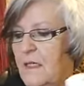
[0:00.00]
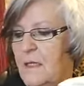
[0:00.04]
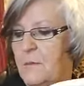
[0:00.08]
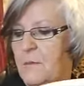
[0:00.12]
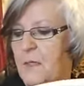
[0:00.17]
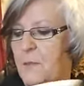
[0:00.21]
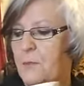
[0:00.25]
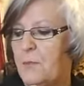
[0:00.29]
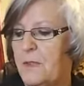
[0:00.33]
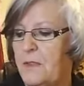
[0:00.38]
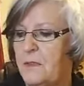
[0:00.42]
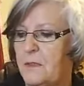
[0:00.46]
Let
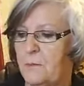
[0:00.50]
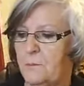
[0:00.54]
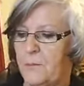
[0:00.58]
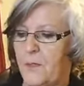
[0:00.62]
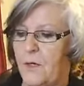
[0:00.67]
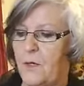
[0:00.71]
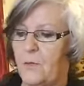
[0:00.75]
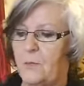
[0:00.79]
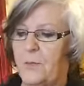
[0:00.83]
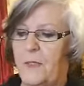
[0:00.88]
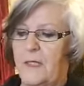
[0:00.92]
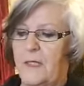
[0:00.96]
me put the
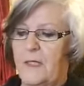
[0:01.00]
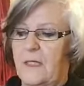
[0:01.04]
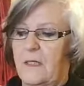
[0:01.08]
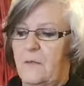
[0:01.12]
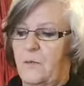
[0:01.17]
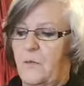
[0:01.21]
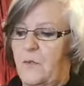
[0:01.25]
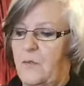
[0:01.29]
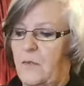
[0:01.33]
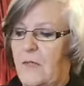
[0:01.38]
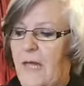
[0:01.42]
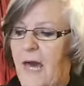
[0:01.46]
bulb in it
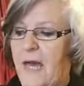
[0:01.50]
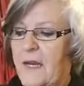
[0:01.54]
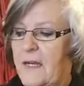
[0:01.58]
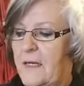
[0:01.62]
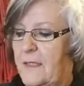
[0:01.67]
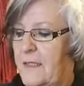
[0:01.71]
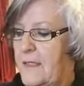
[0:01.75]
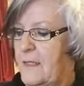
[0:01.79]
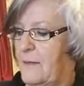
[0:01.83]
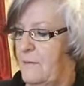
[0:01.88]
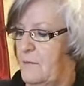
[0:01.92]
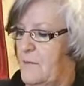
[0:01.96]
and we'll light
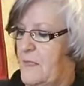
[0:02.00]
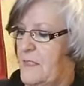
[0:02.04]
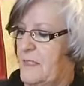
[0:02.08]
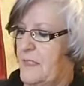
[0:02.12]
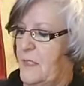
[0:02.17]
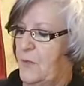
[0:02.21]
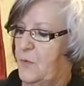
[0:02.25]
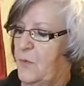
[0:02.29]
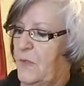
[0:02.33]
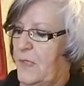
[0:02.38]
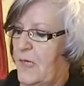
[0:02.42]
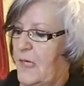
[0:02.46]
it up and
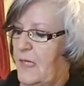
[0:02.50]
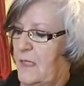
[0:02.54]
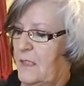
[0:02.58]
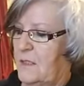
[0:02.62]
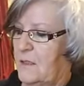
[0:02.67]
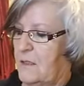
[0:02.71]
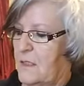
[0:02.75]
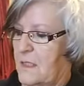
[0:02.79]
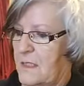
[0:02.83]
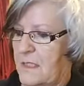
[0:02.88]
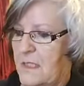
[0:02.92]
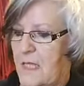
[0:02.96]
see what it
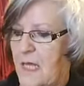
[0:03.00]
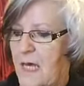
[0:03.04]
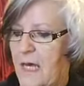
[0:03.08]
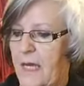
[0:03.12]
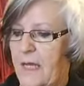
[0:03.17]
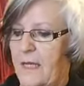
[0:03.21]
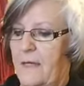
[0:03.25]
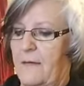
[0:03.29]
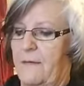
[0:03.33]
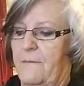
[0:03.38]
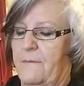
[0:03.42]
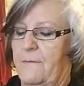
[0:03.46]
looks
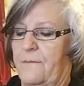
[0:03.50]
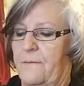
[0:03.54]
like.